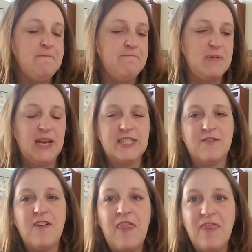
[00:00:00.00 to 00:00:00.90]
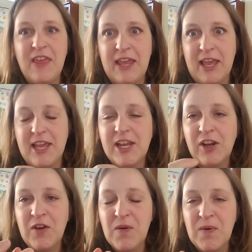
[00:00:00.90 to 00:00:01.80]
But it's a fun thing, you
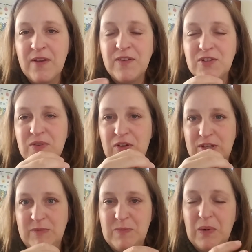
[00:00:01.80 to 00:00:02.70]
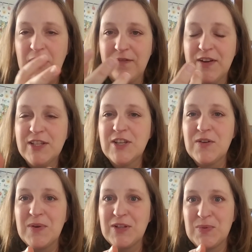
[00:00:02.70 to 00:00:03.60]
know, if you do the Christmas morning fun
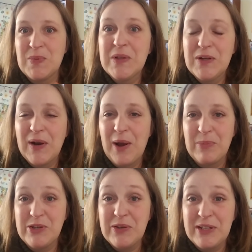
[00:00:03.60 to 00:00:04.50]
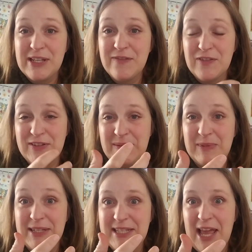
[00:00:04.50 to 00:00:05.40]
zone, it's a really great opportunity for the
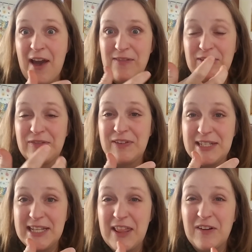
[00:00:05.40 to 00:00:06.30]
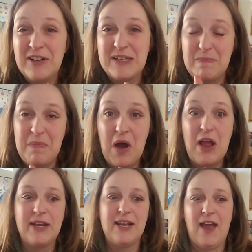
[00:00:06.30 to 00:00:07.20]
siblings to have a little fun together and to
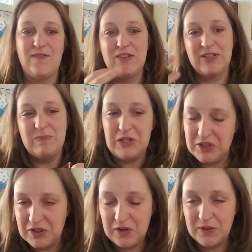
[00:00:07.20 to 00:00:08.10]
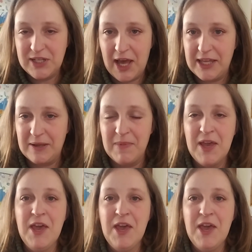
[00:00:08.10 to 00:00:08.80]
bond and have this special little time